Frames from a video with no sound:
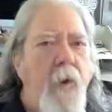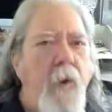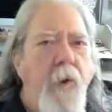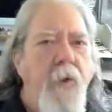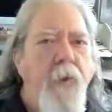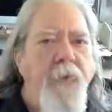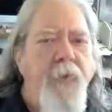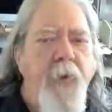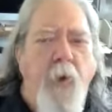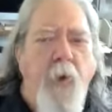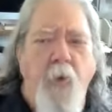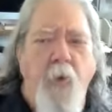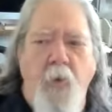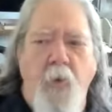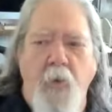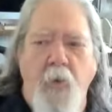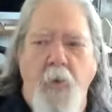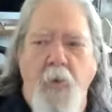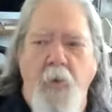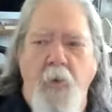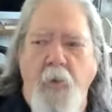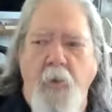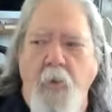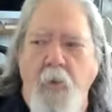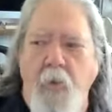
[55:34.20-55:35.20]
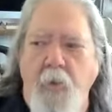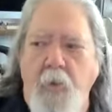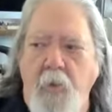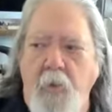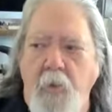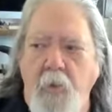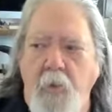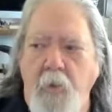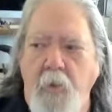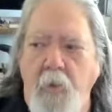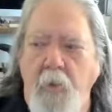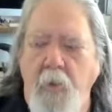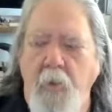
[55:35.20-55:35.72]
So
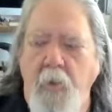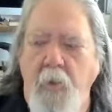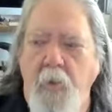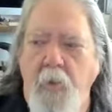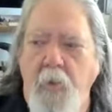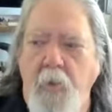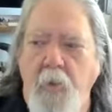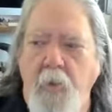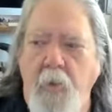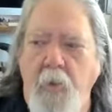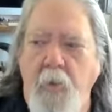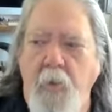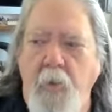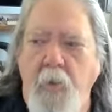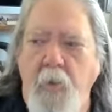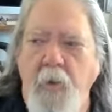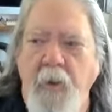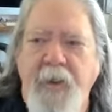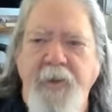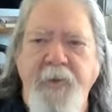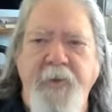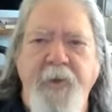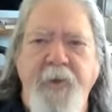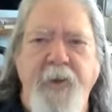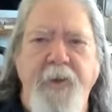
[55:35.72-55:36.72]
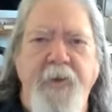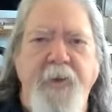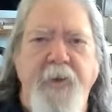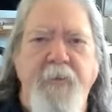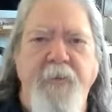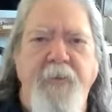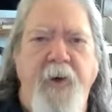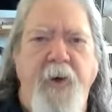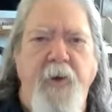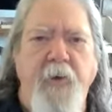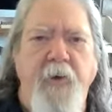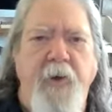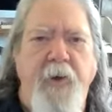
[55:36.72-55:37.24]
let's, at the
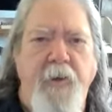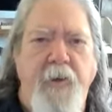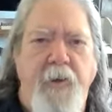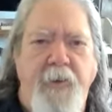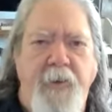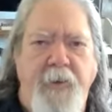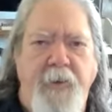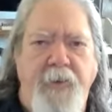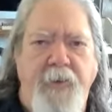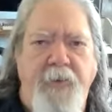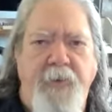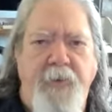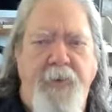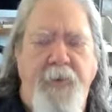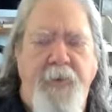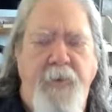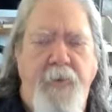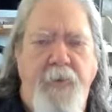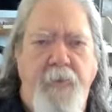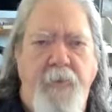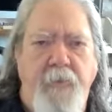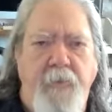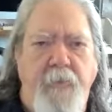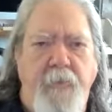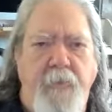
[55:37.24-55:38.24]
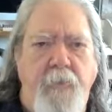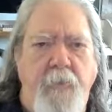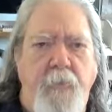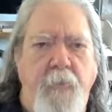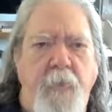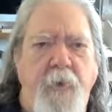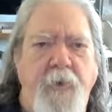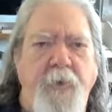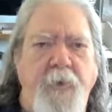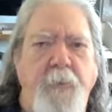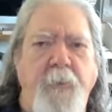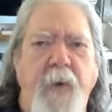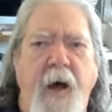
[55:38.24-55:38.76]
very least,
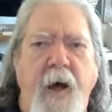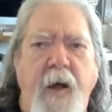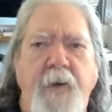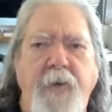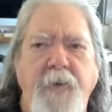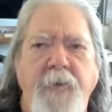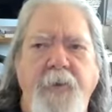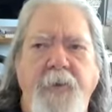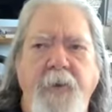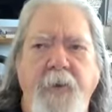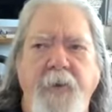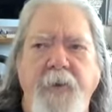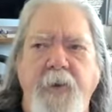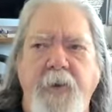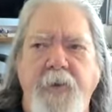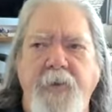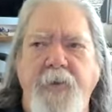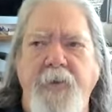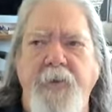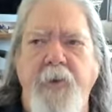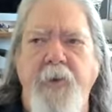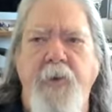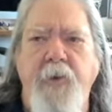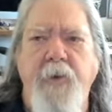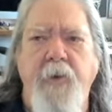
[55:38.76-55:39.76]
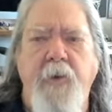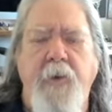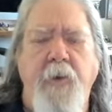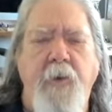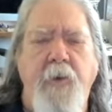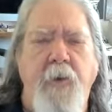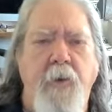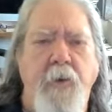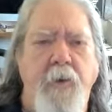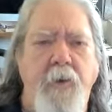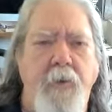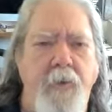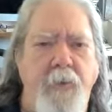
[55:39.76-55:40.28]
respond to this
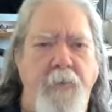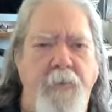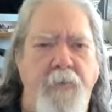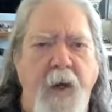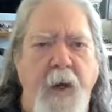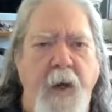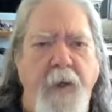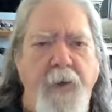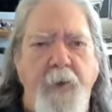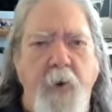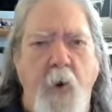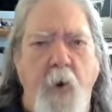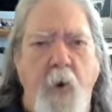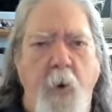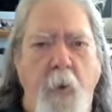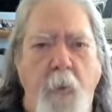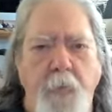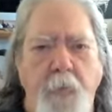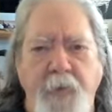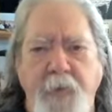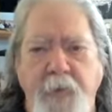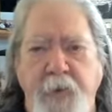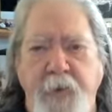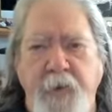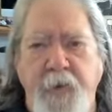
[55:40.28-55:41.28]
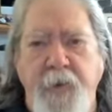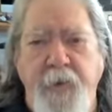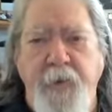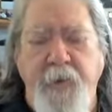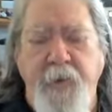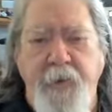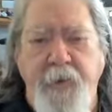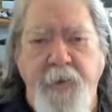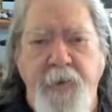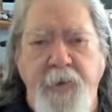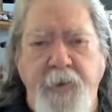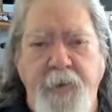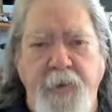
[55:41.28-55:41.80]
divine
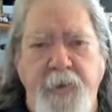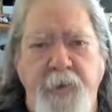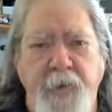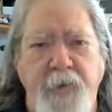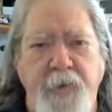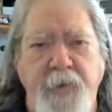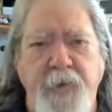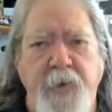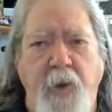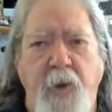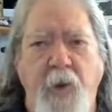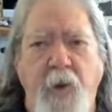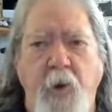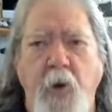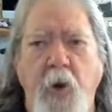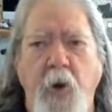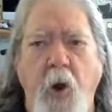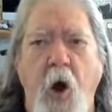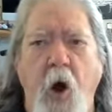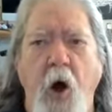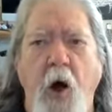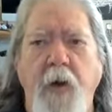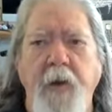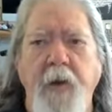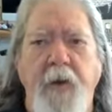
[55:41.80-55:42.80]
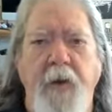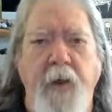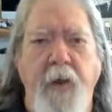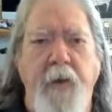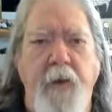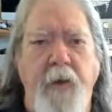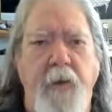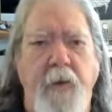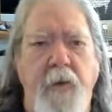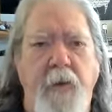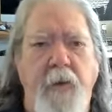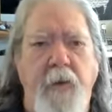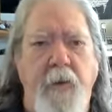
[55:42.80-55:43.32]
homesickness, this
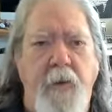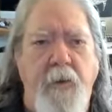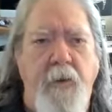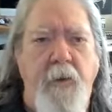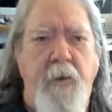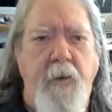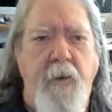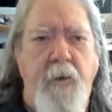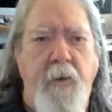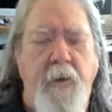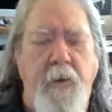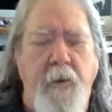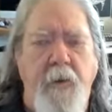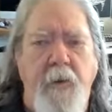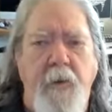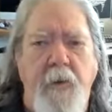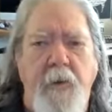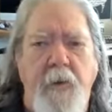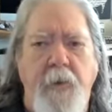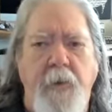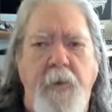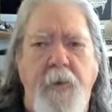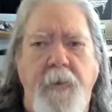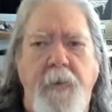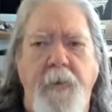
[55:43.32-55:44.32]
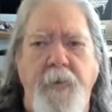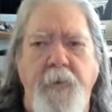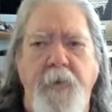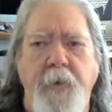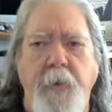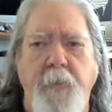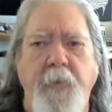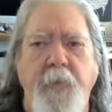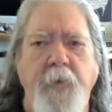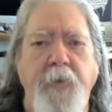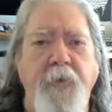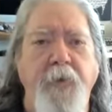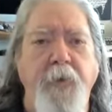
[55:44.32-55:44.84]
longing to
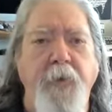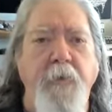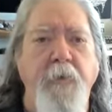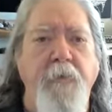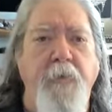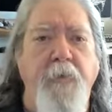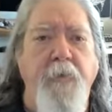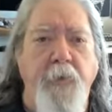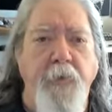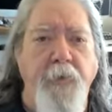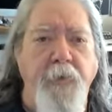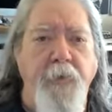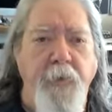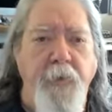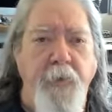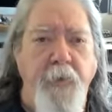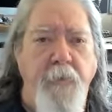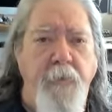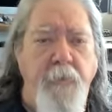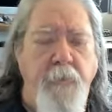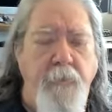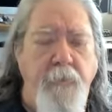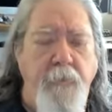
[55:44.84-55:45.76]
pursue virtue,